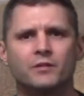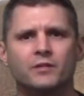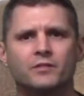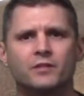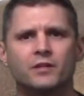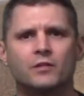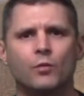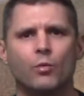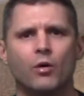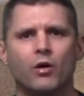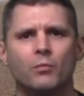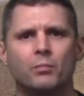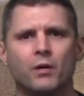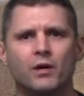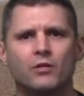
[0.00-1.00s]
see the
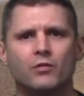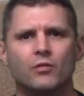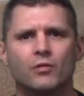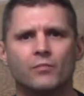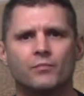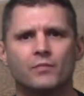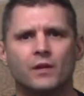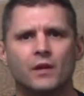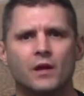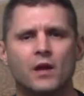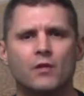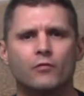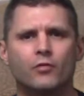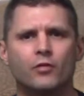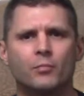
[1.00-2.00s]
wall buckle.
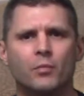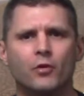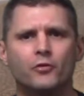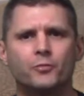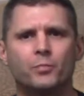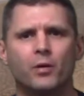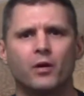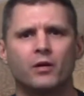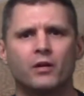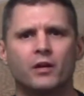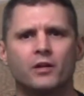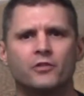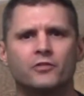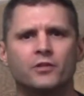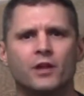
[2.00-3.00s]
For the most part, it
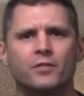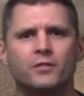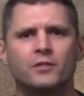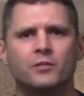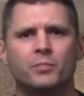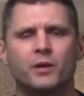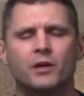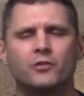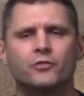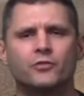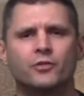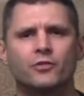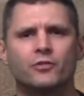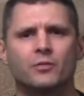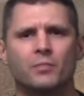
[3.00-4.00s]
is nothing to be
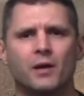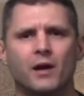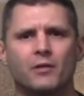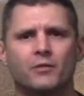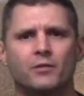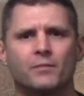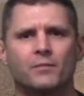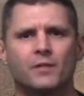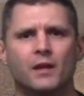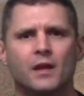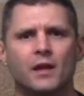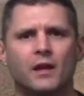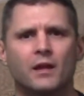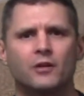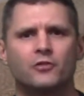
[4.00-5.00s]
concerned about.
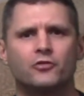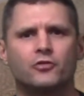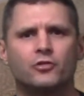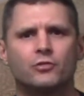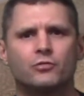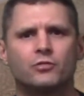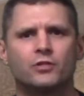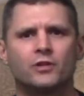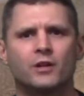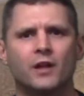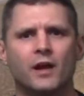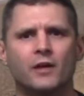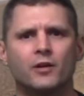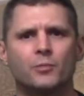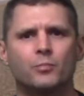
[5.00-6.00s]
It is due to the
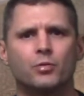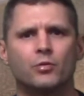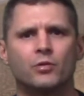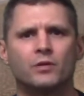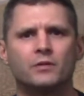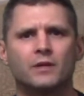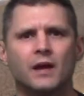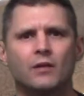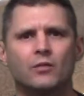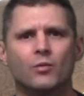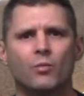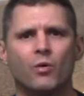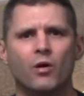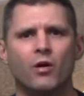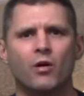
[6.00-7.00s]
liner pulling down the
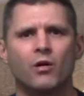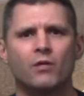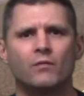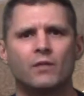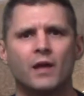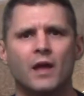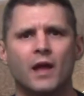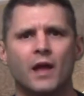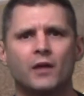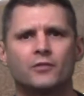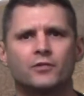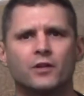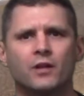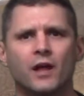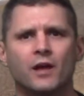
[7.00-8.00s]
wall as
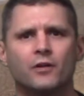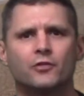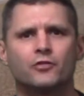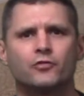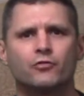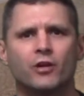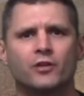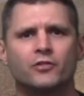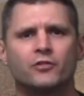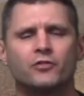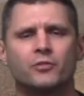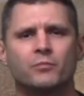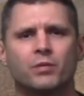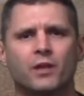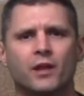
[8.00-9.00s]
the liner stretches
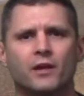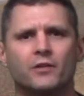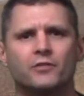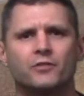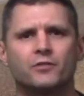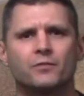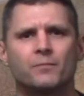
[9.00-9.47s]
in place.